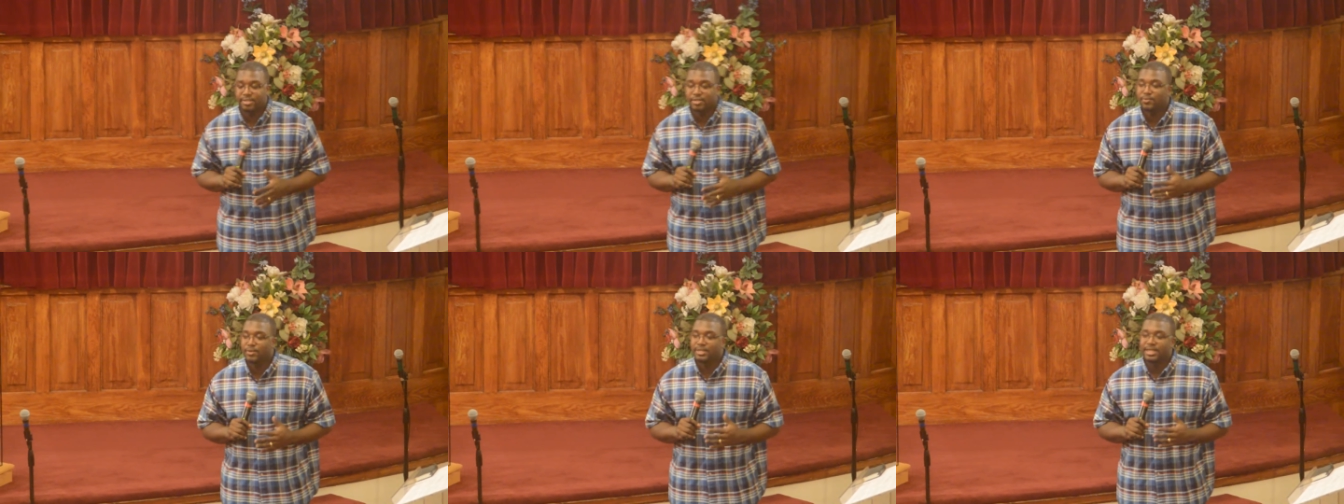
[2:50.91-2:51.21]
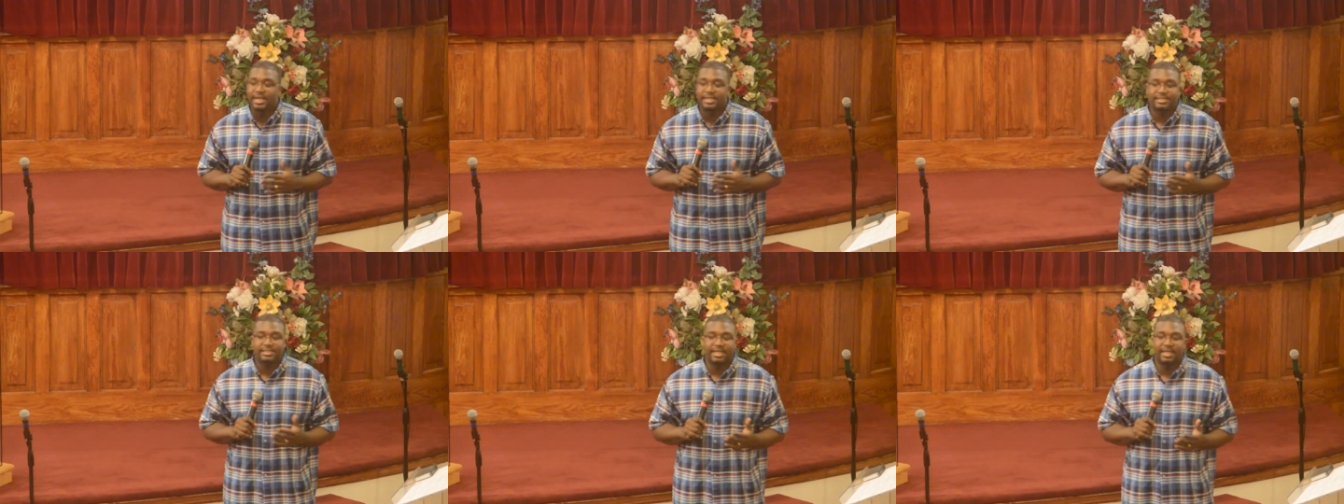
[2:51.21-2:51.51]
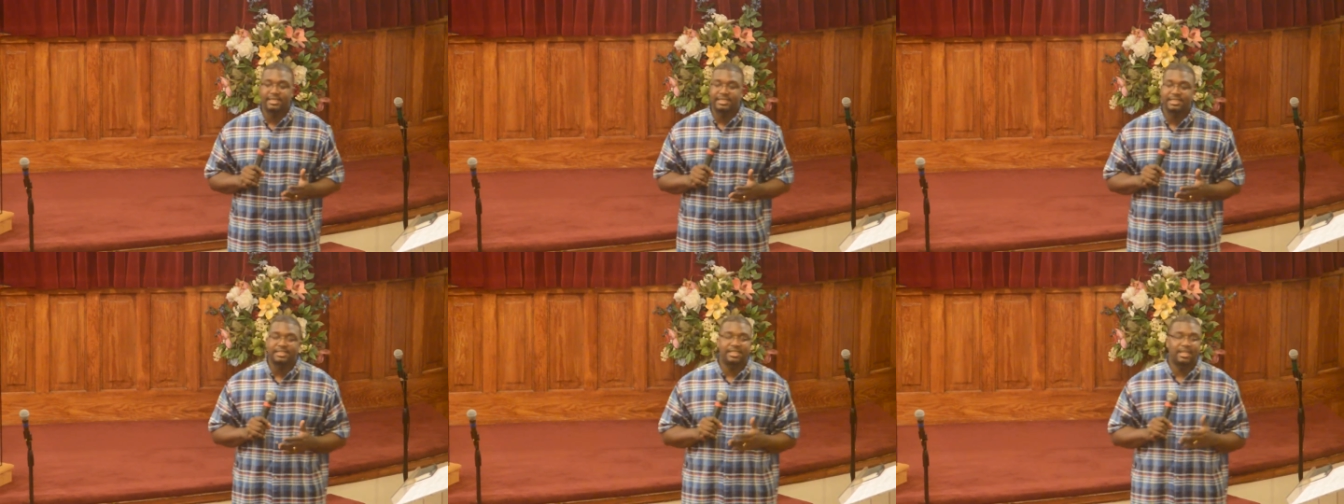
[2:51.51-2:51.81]
and we're not
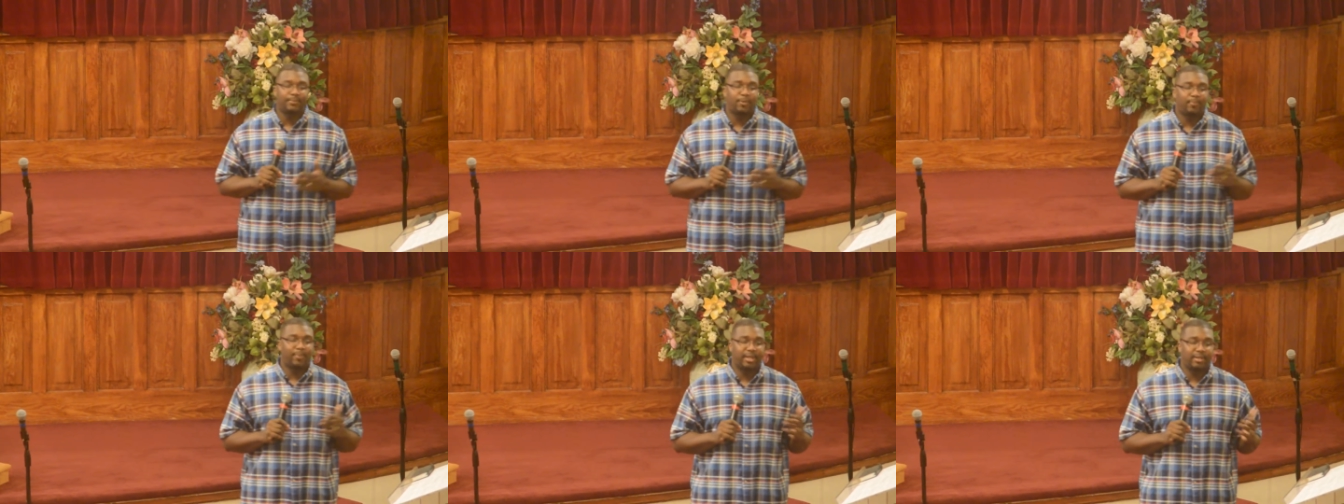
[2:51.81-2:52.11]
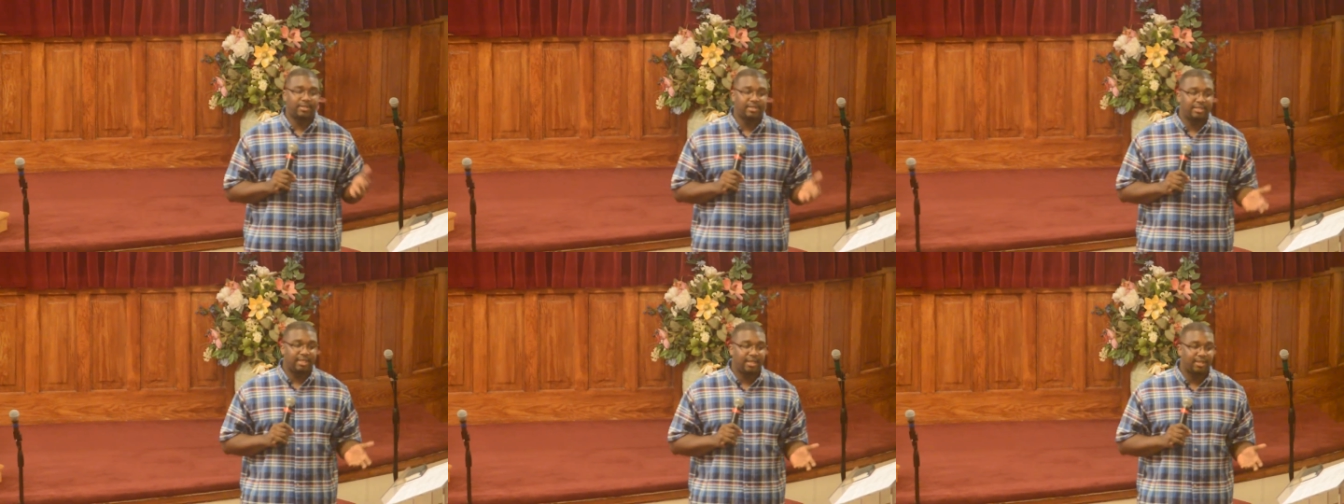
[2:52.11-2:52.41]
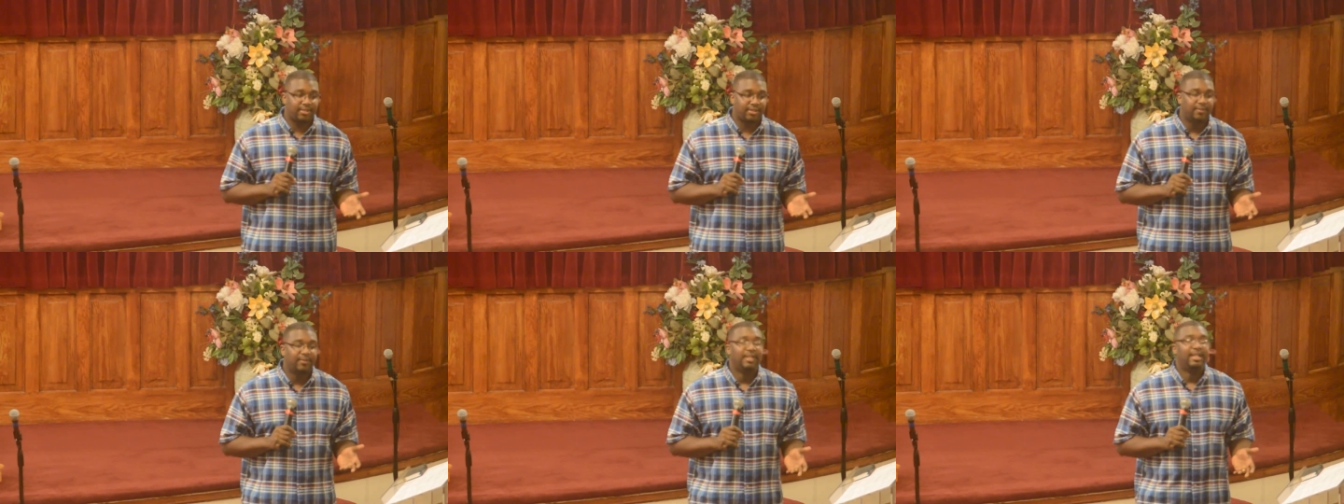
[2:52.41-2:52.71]
saying that some are better than the
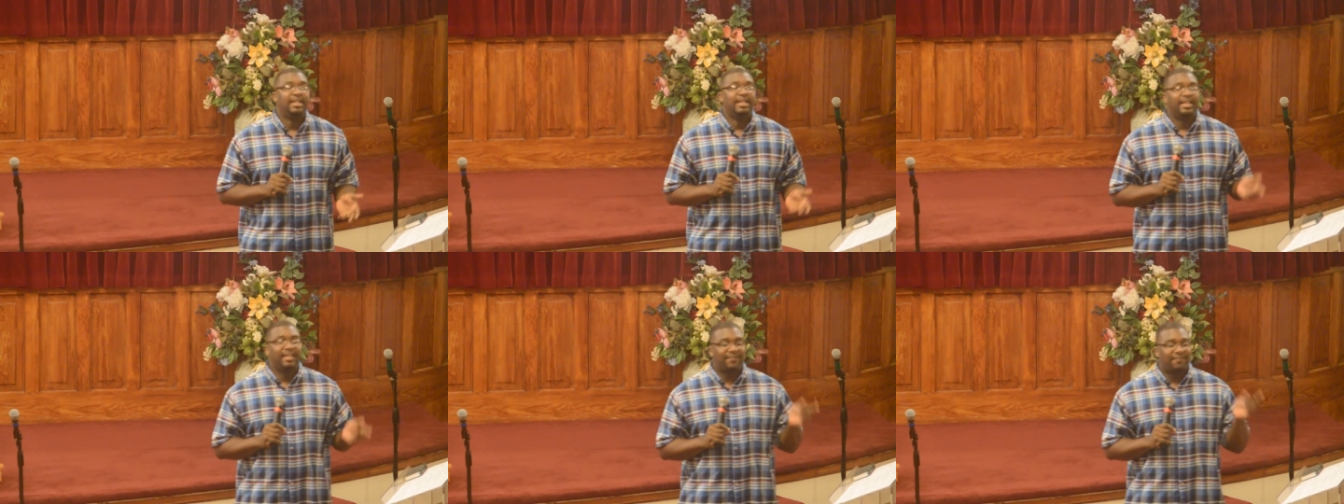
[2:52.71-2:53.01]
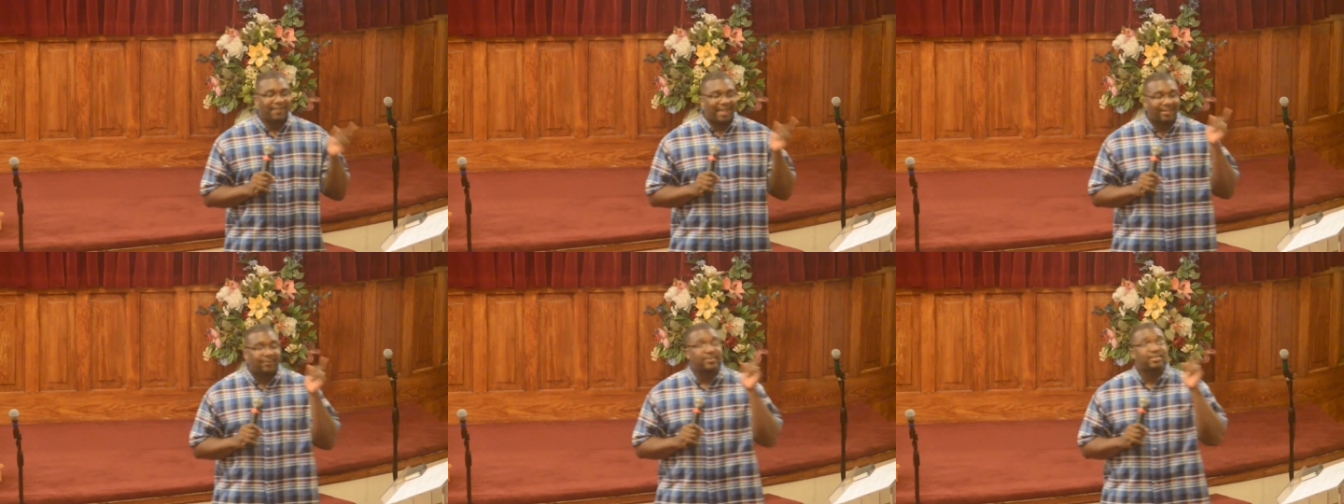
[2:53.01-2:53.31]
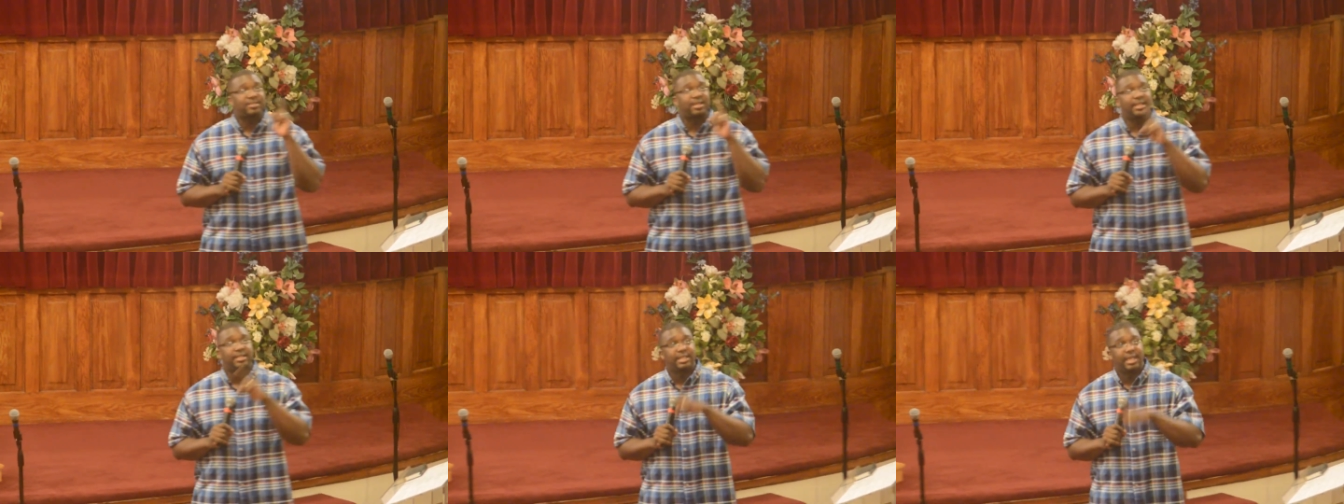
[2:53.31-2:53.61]
other. In fact, we're
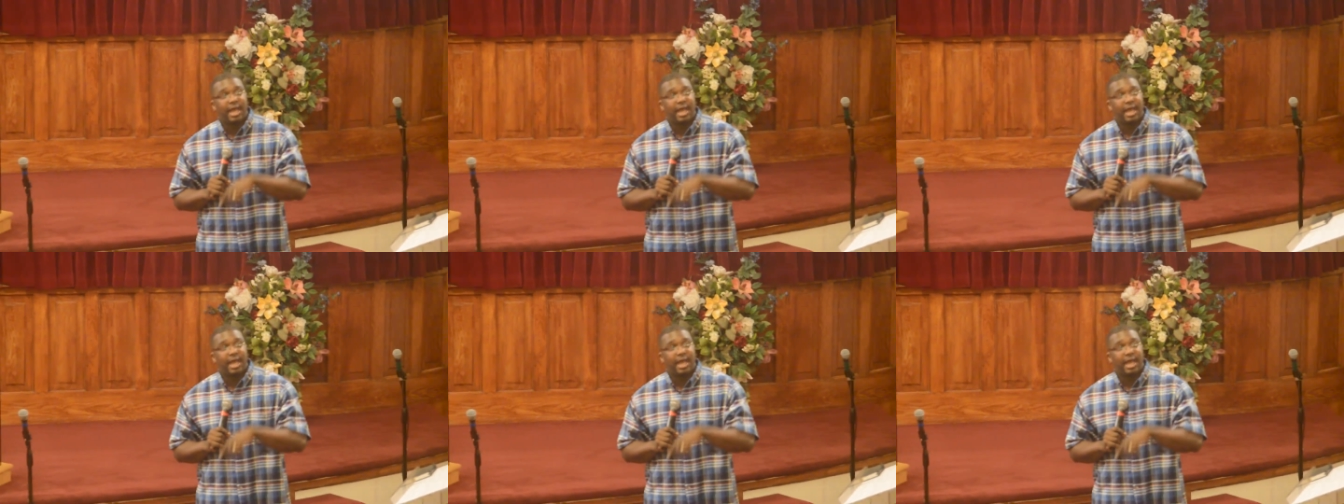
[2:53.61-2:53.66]
saying the